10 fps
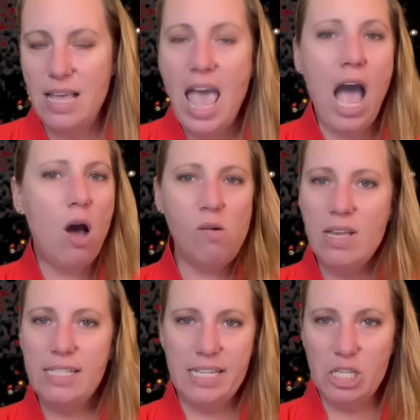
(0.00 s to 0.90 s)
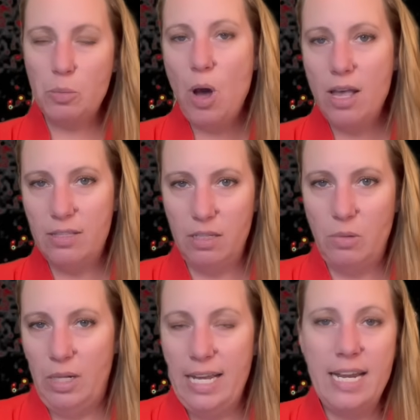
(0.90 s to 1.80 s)
How is this
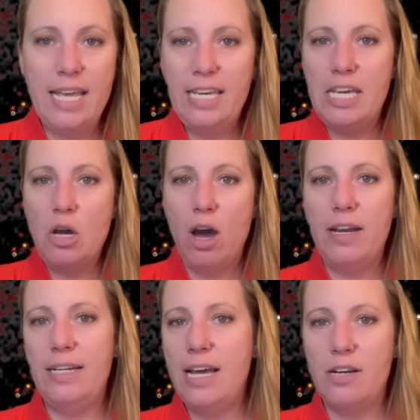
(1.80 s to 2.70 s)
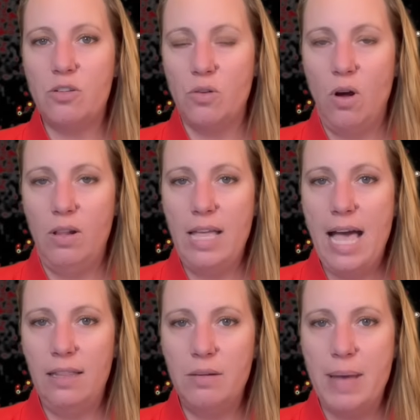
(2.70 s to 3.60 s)
possible in a chaotic natural
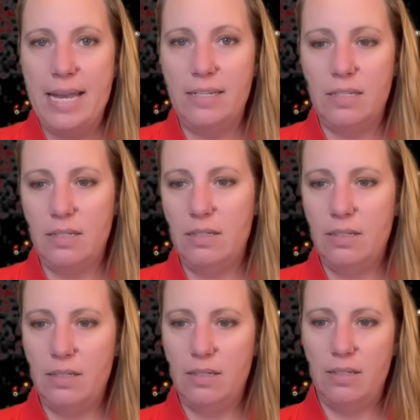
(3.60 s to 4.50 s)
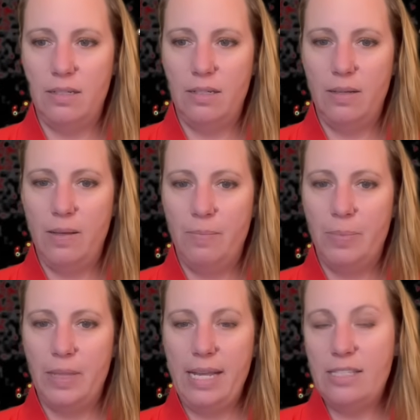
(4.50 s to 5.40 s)
element?
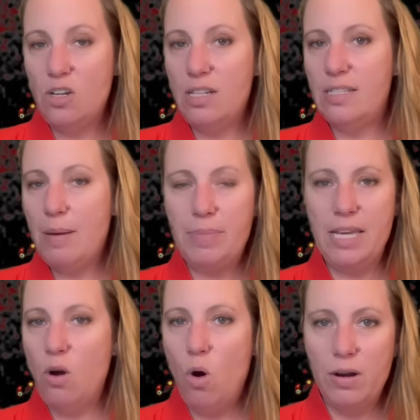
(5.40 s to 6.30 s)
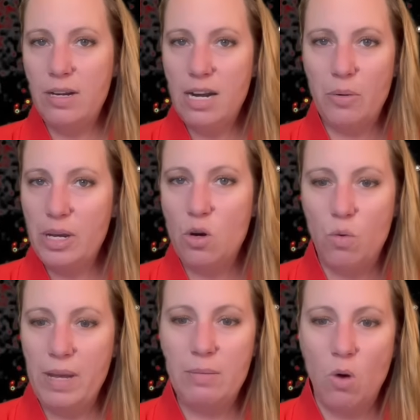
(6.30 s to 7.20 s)
It's not something ordinary
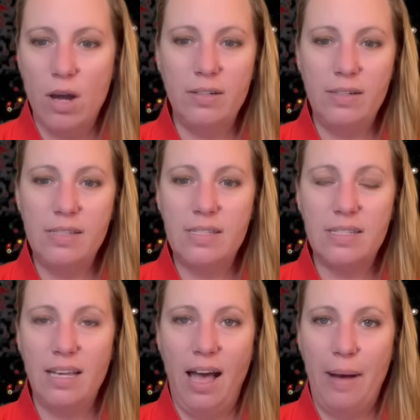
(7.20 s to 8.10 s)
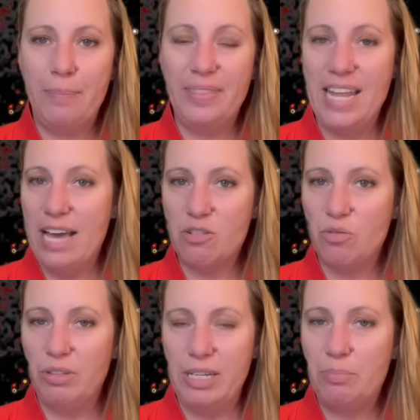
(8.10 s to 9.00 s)
comet models um,
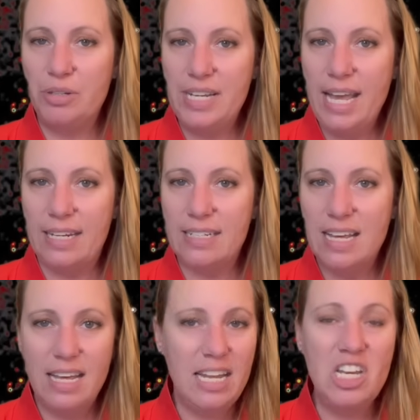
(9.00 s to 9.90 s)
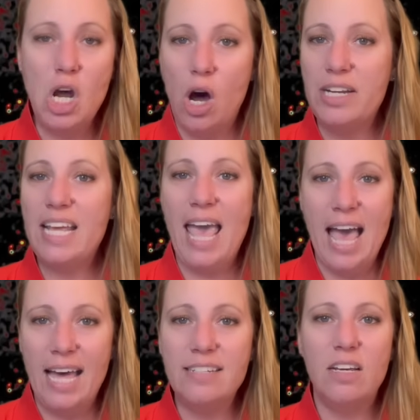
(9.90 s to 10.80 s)
naturally predict, not
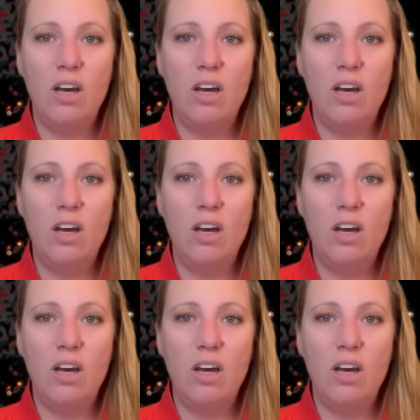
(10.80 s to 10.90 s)
at